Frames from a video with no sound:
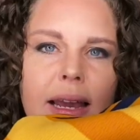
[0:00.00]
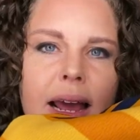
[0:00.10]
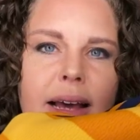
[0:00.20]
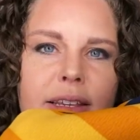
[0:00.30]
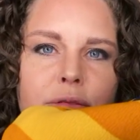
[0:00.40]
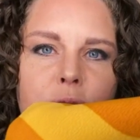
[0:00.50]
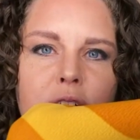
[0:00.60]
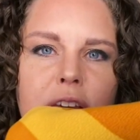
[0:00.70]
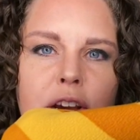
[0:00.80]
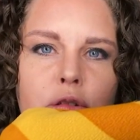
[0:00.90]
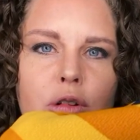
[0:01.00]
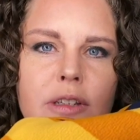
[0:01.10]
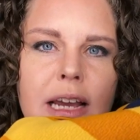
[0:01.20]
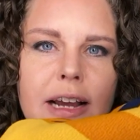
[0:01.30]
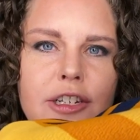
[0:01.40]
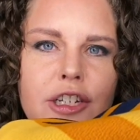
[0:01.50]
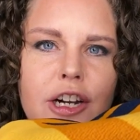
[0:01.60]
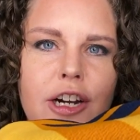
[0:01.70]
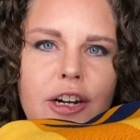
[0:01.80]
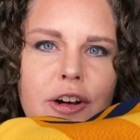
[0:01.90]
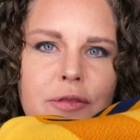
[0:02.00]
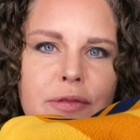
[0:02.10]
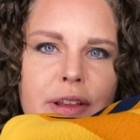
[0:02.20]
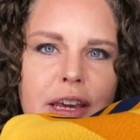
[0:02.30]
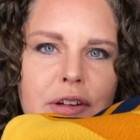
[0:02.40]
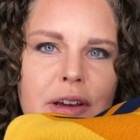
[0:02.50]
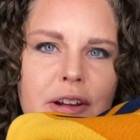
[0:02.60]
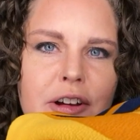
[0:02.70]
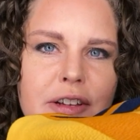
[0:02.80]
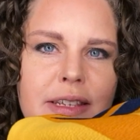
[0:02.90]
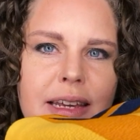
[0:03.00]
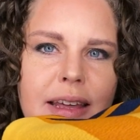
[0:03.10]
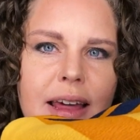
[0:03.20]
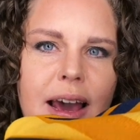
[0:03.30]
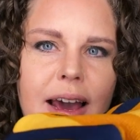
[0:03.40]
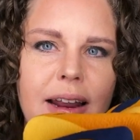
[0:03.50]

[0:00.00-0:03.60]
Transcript: has a really cool texture. Hopefully you can all see that.